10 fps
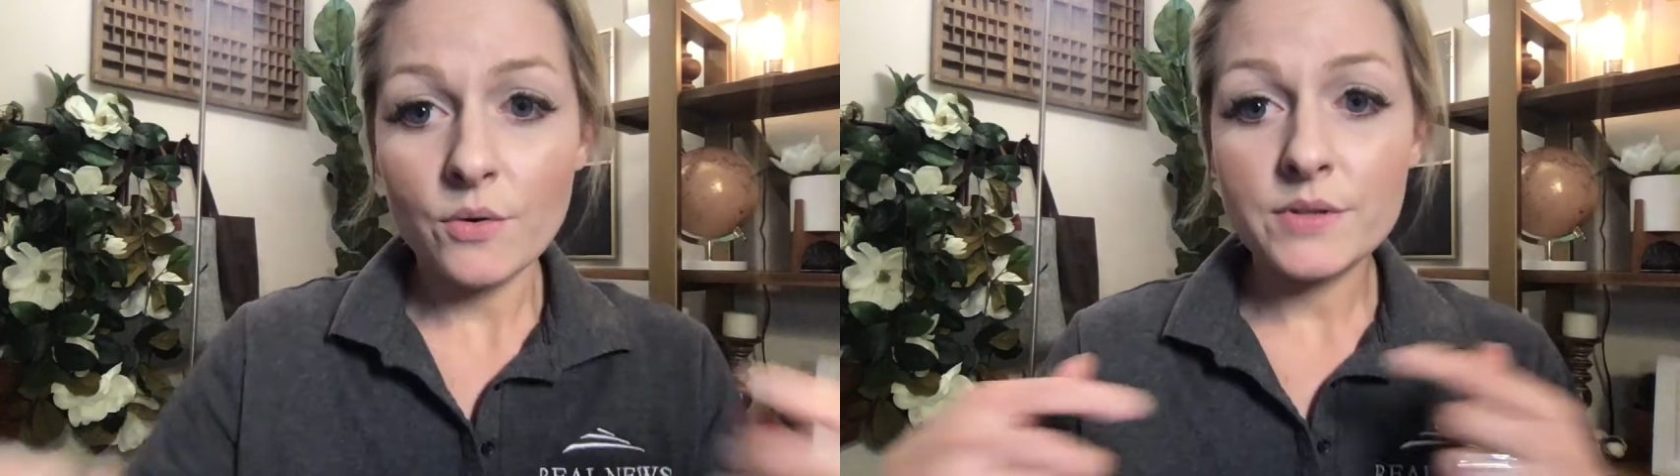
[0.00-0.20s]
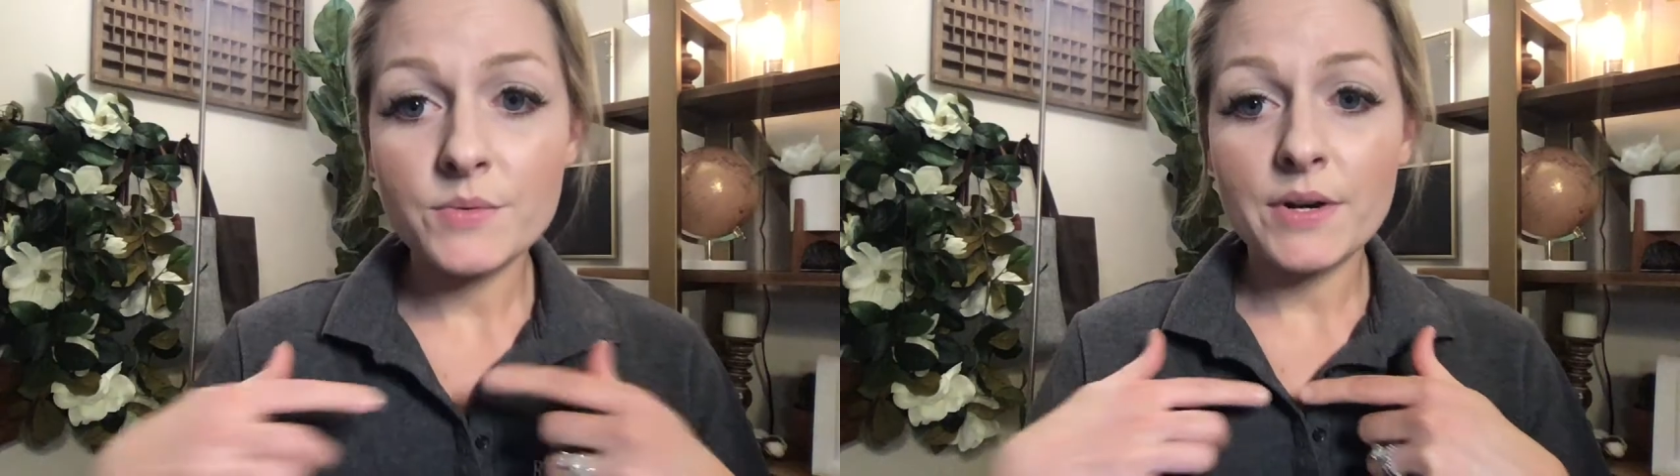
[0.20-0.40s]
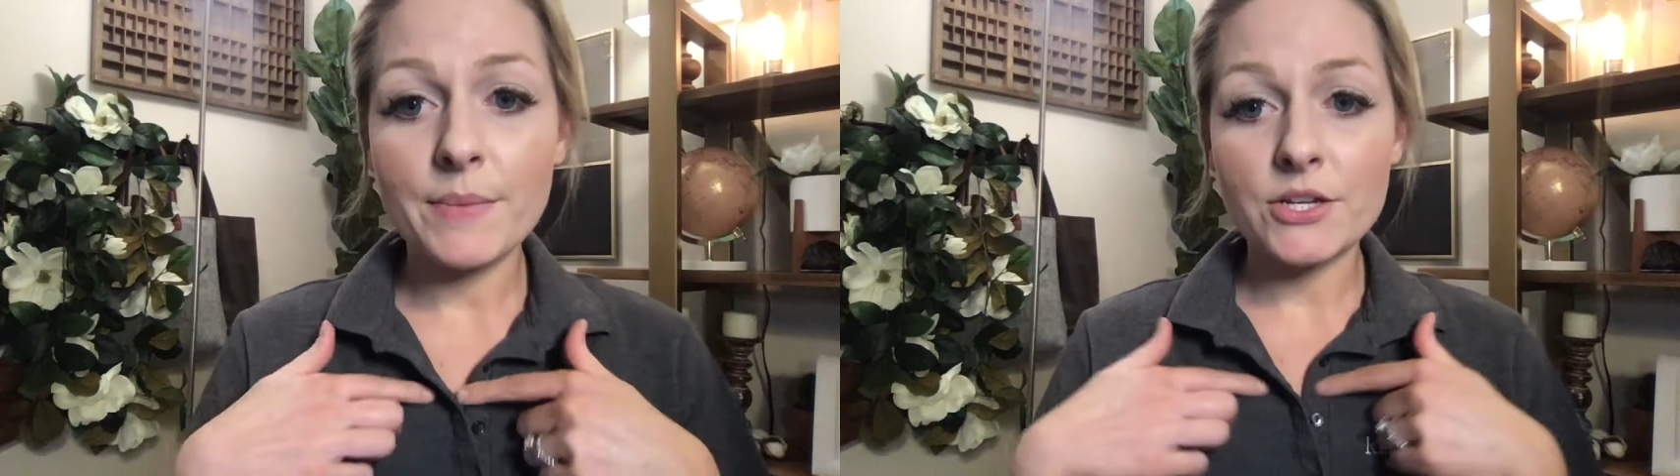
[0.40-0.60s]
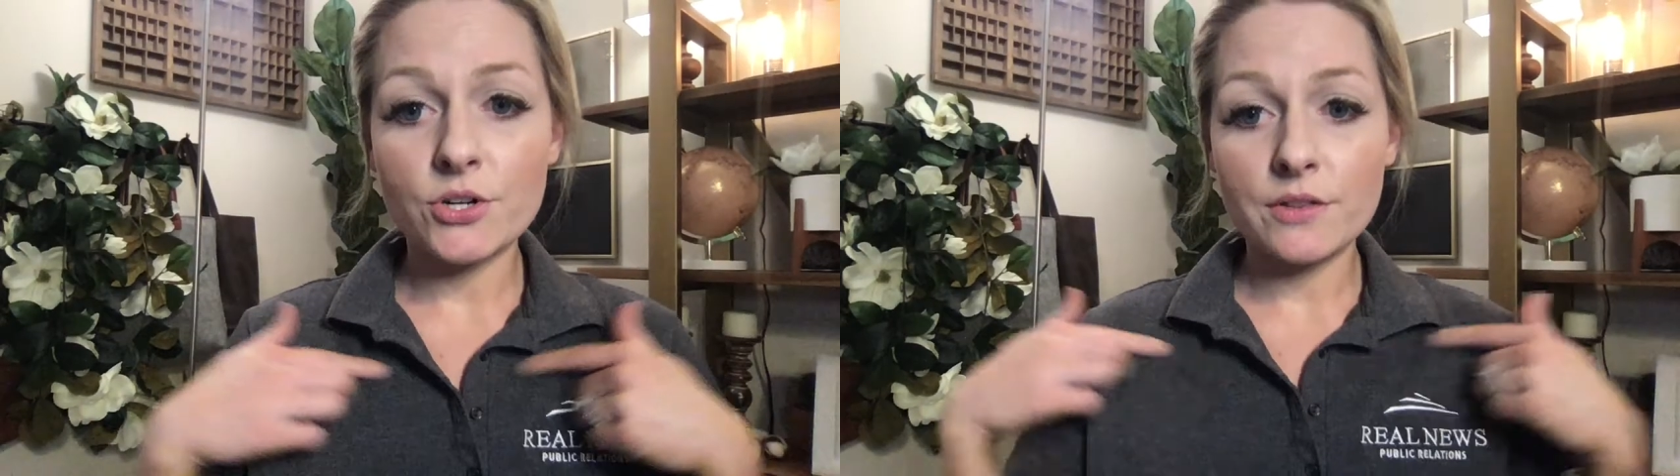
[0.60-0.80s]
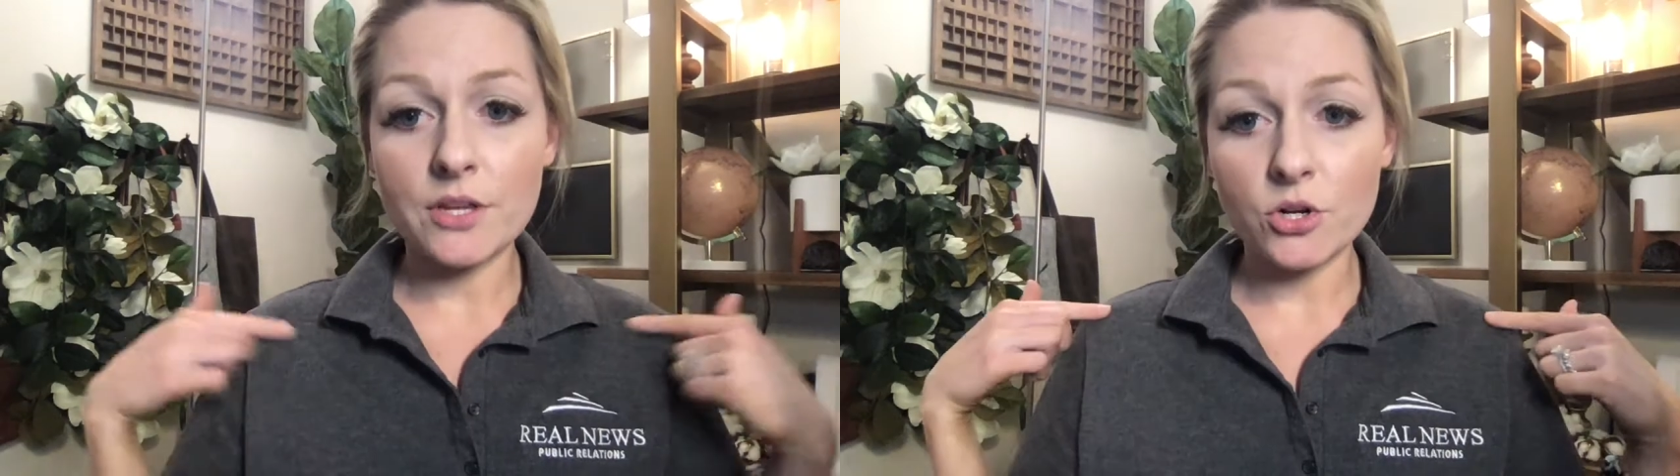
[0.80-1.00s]
always want to make
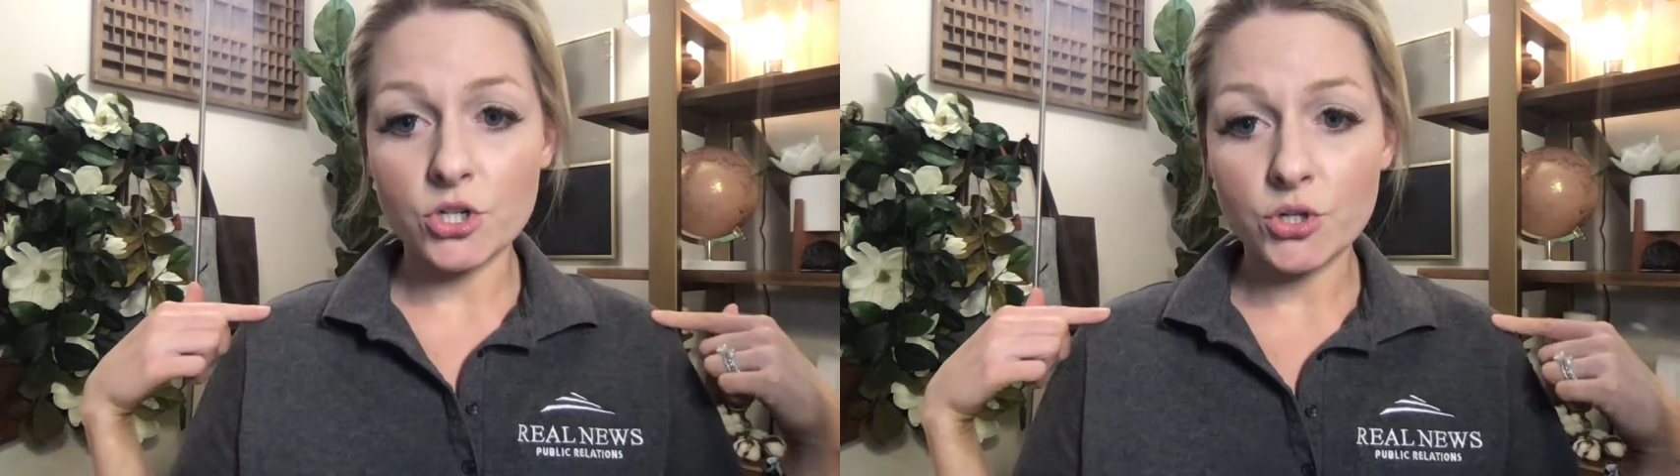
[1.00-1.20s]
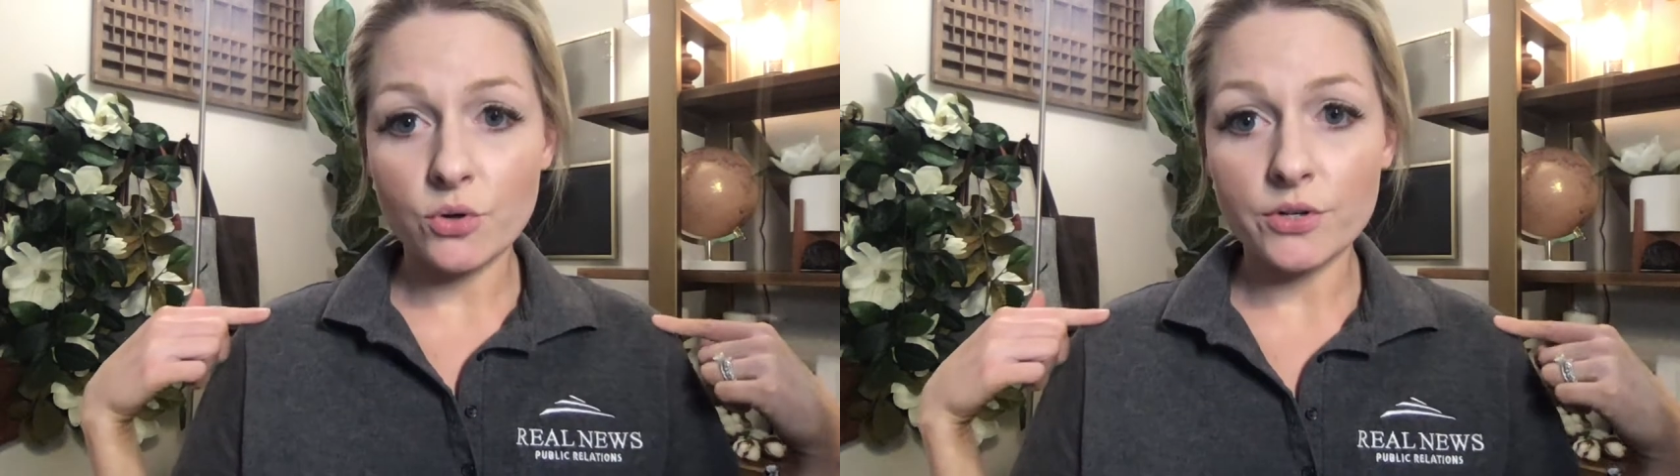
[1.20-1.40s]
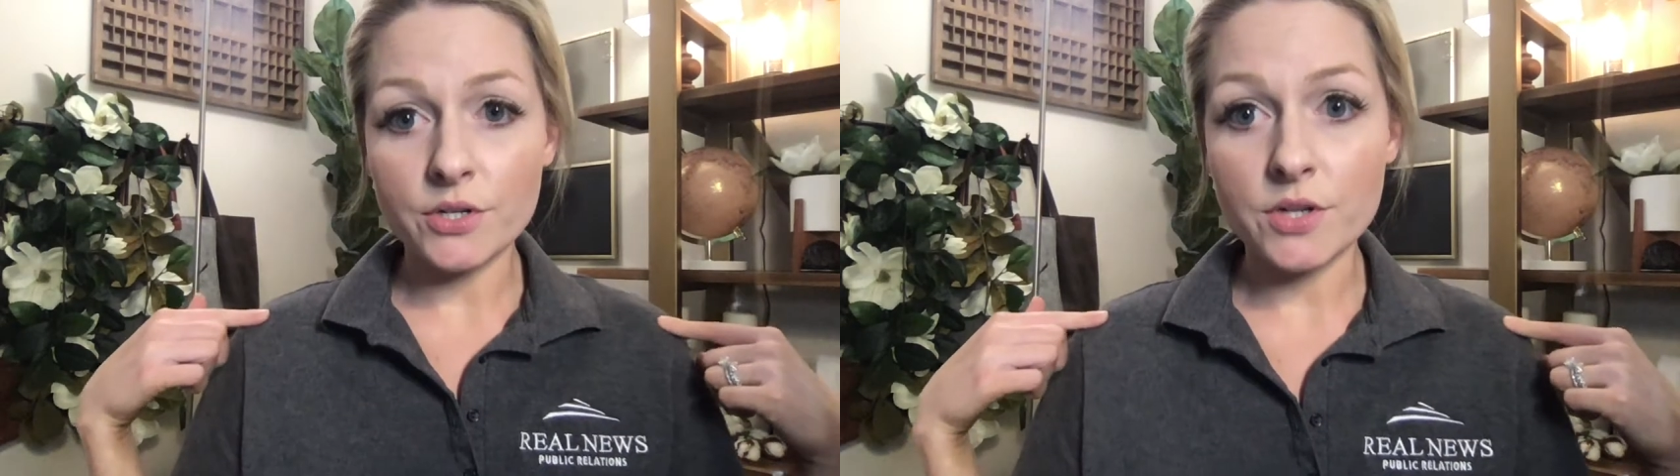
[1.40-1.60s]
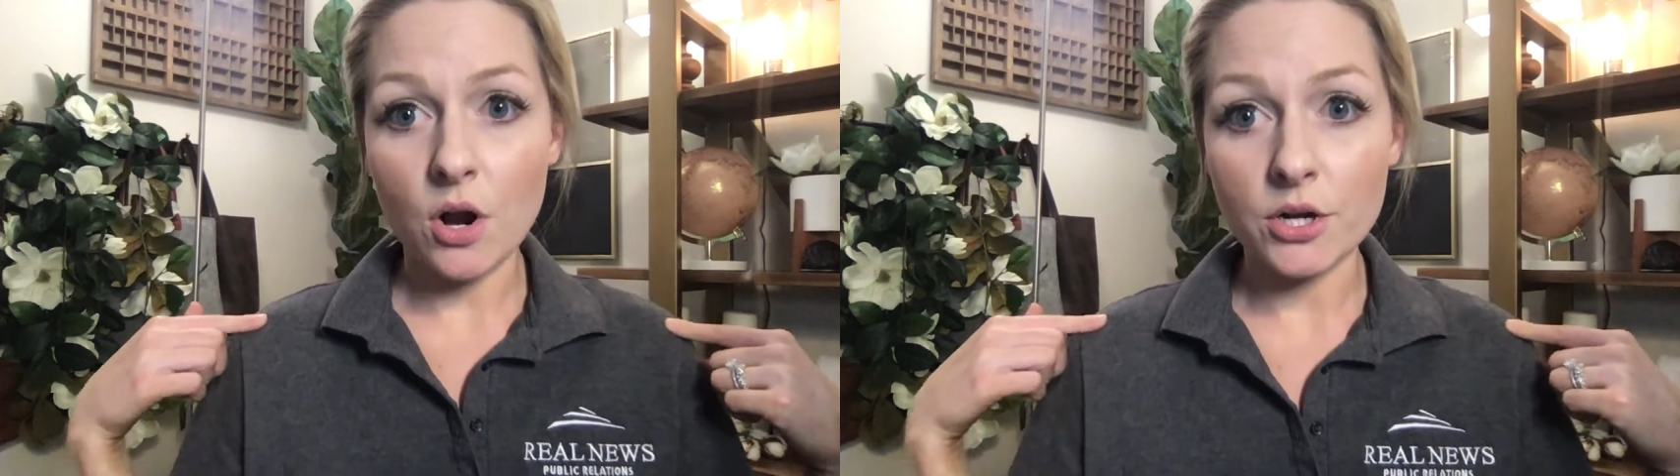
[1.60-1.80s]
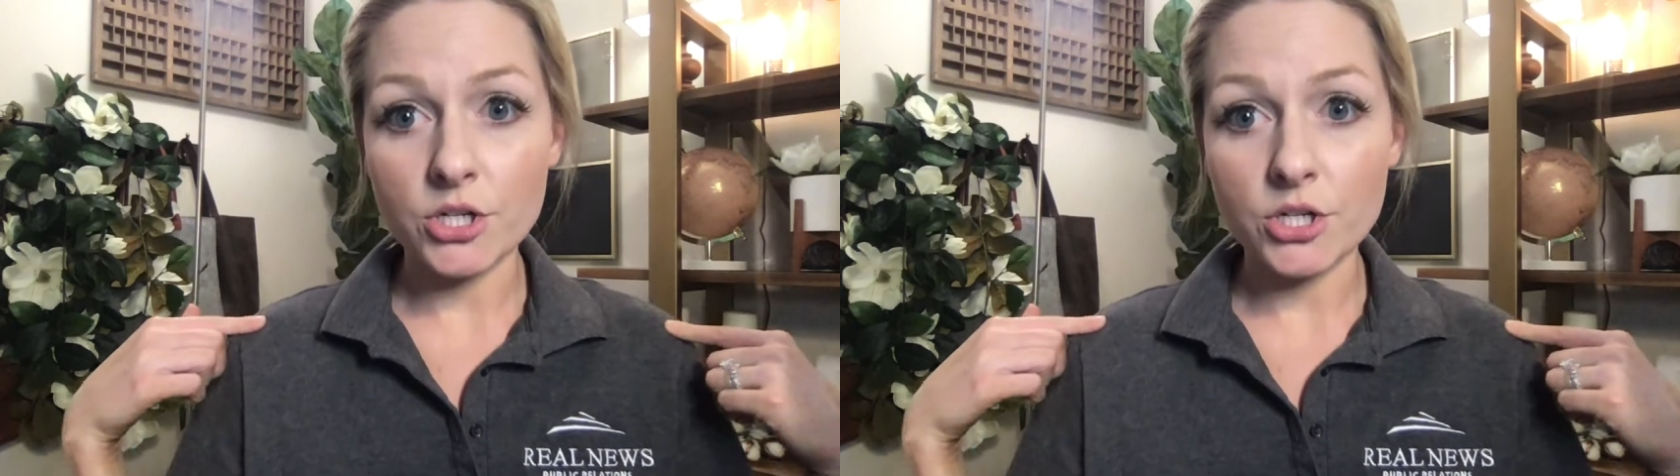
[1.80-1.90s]
sure that your shoulders are